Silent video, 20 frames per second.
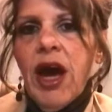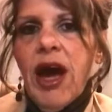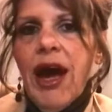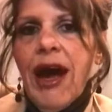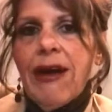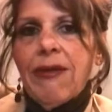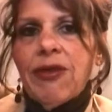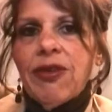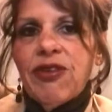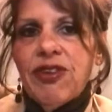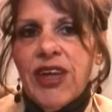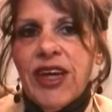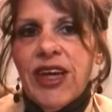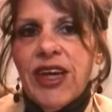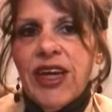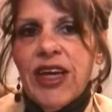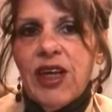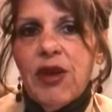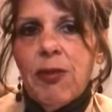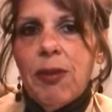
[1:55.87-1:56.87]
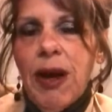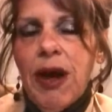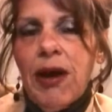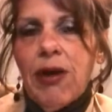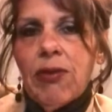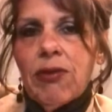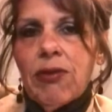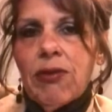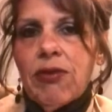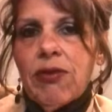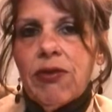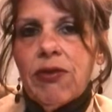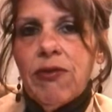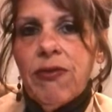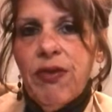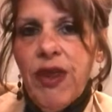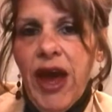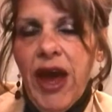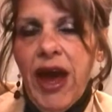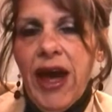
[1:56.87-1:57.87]
I was thinking about
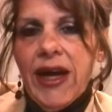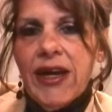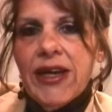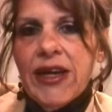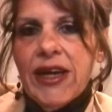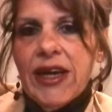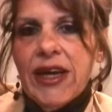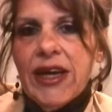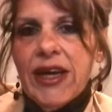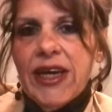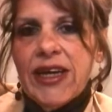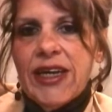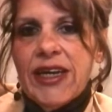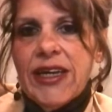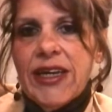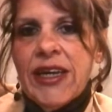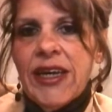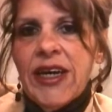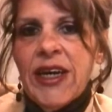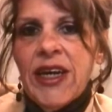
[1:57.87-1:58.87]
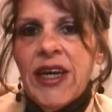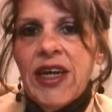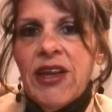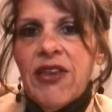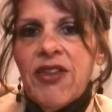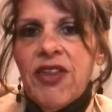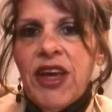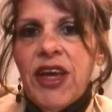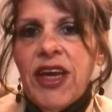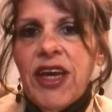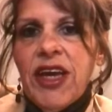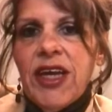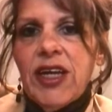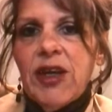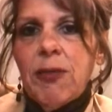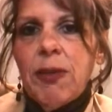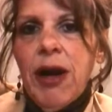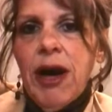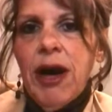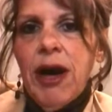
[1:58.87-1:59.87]
that and thinking
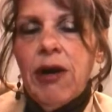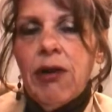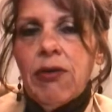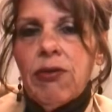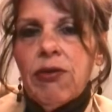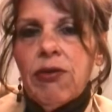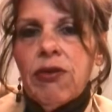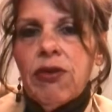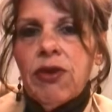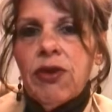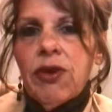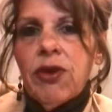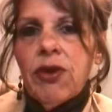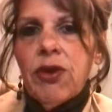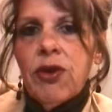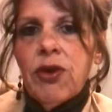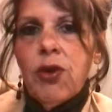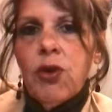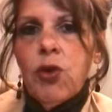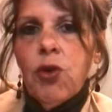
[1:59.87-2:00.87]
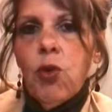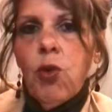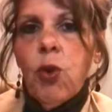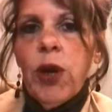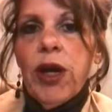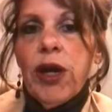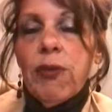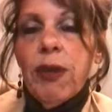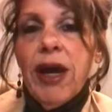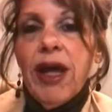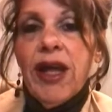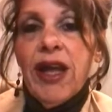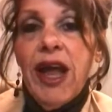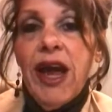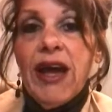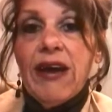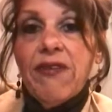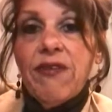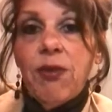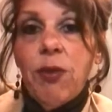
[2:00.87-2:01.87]
about where my
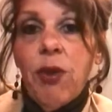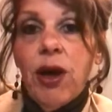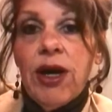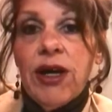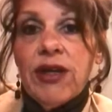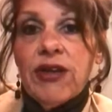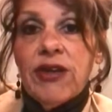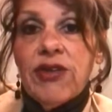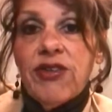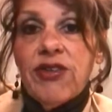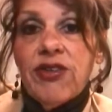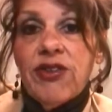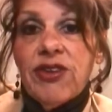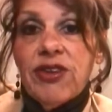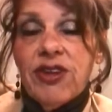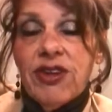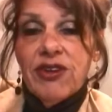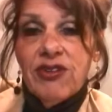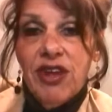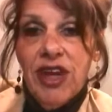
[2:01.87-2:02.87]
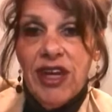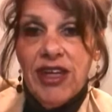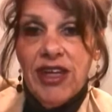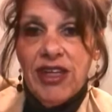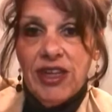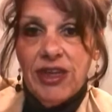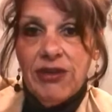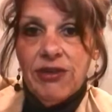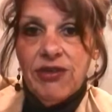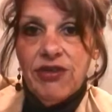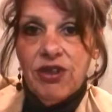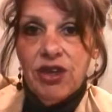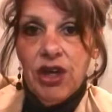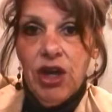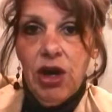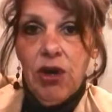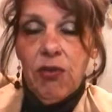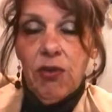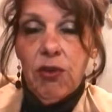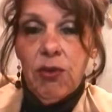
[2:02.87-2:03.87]
life was 10 years
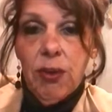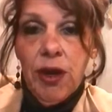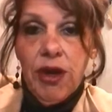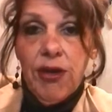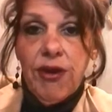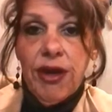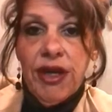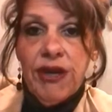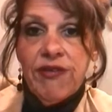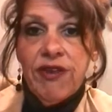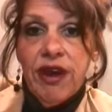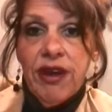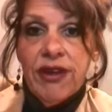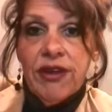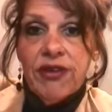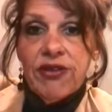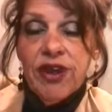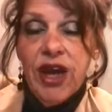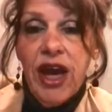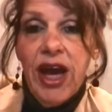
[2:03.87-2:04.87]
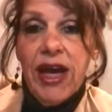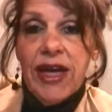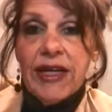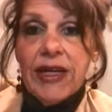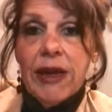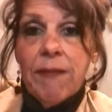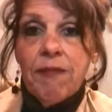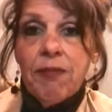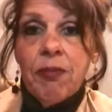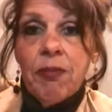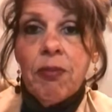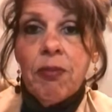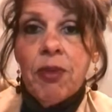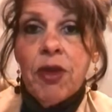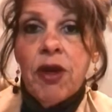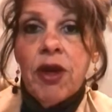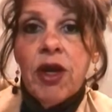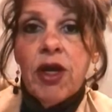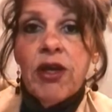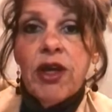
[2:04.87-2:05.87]
ago when my grandfather died.
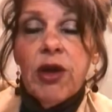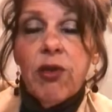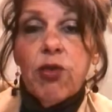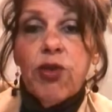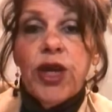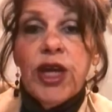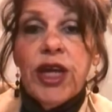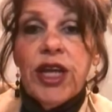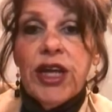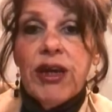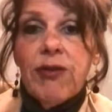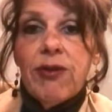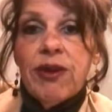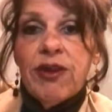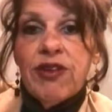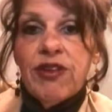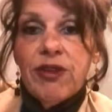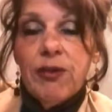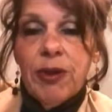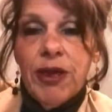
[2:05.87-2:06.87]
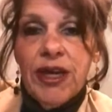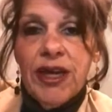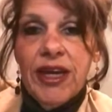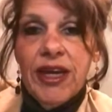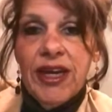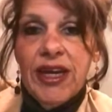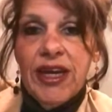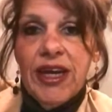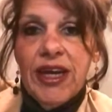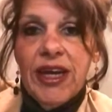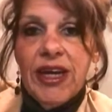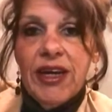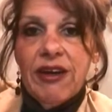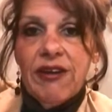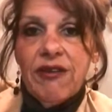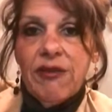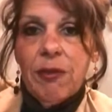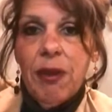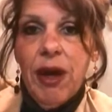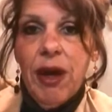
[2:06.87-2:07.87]
That really was the beginning
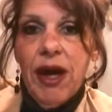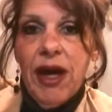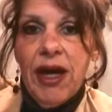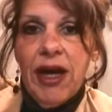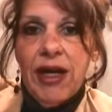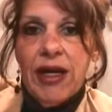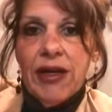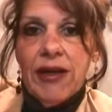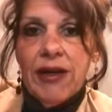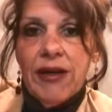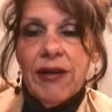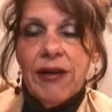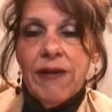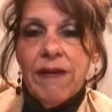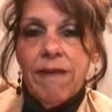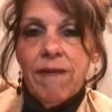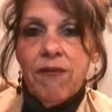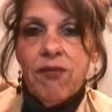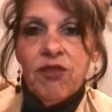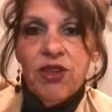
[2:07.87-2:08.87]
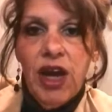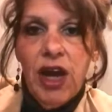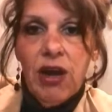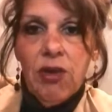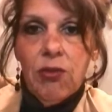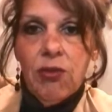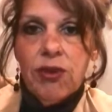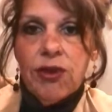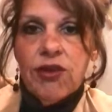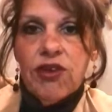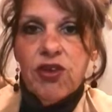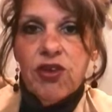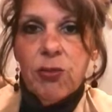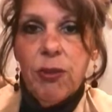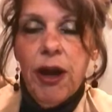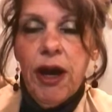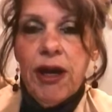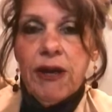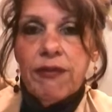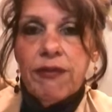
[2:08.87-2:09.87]
of my downward
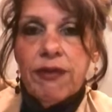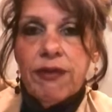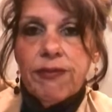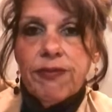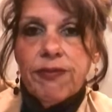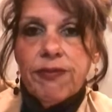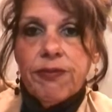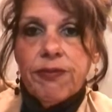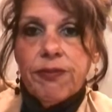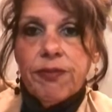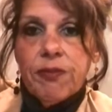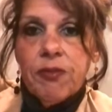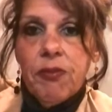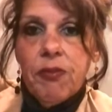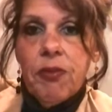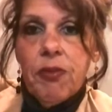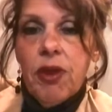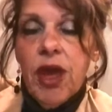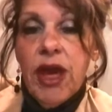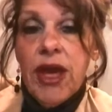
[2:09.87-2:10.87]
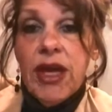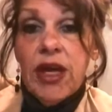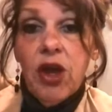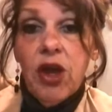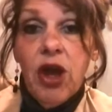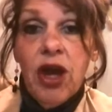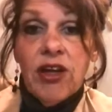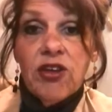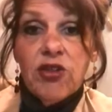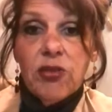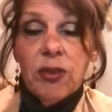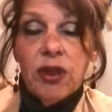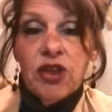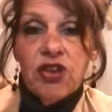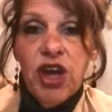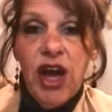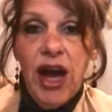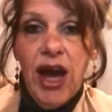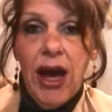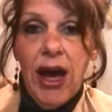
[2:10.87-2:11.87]
spiral. I had lost my
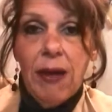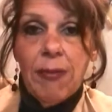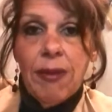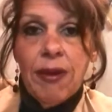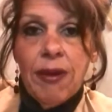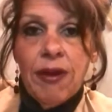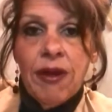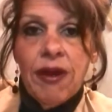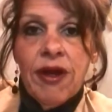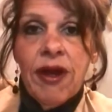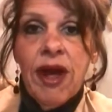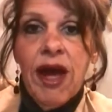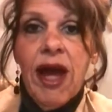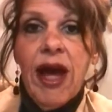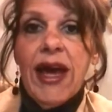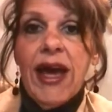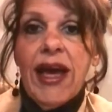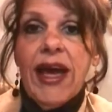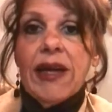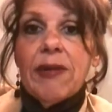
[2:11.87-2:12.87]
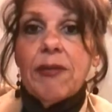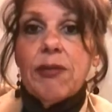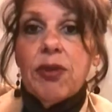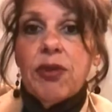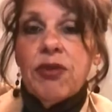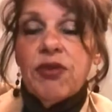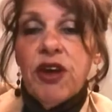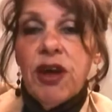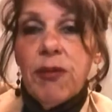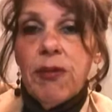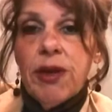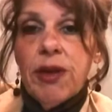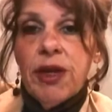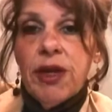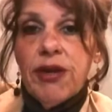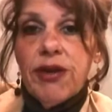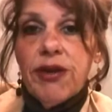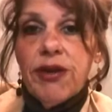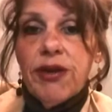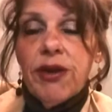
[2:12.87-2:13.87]
job. I had moved up
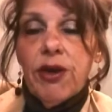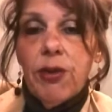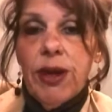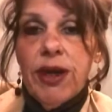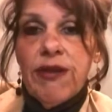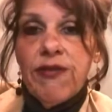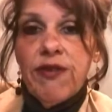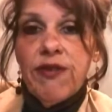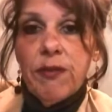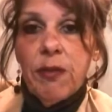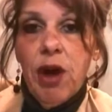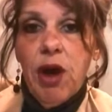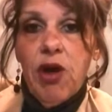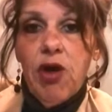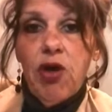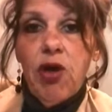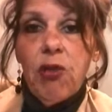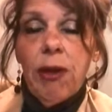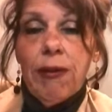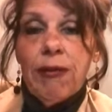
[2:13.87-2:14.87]
here away from home.